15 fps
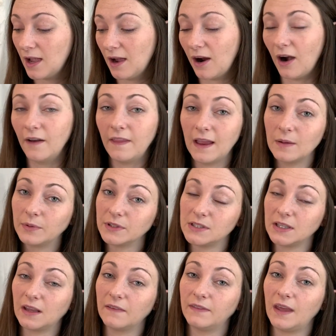Are they able to
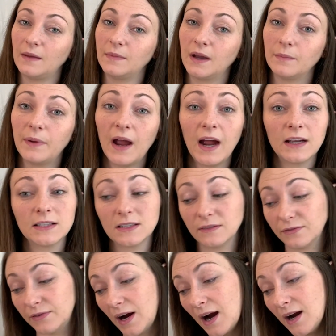give them a
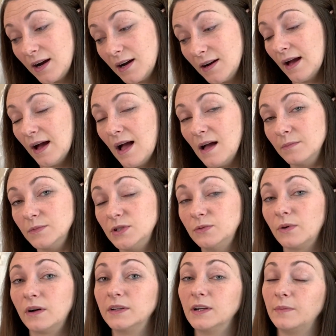pacifier? Do you
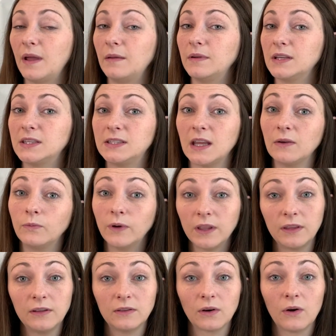want your baby to stay with
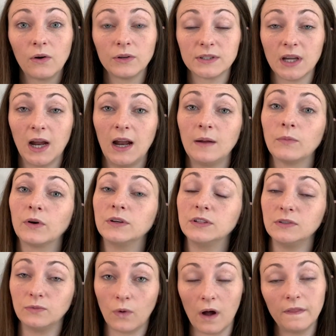you the whole time, or do
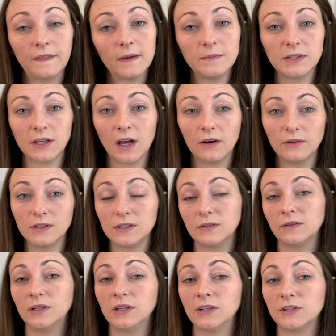you want them to go into a
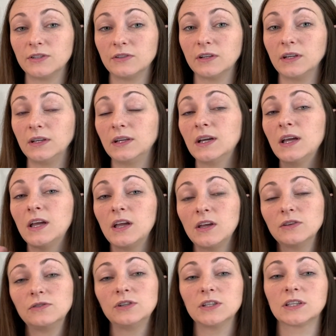nursery?
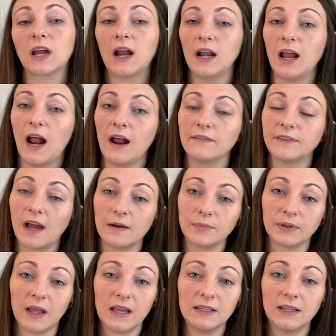So just kind of have that
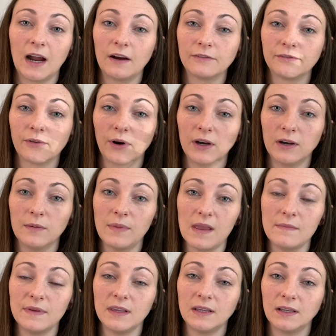planned out for your
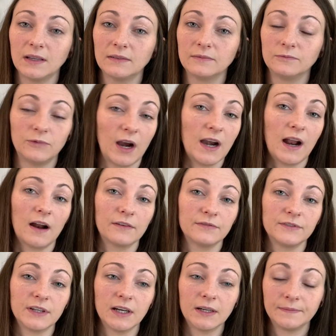baby right
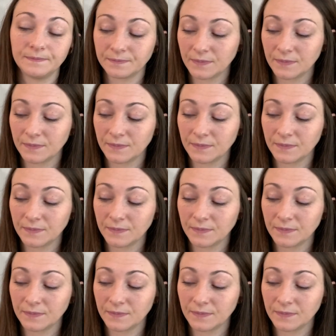after.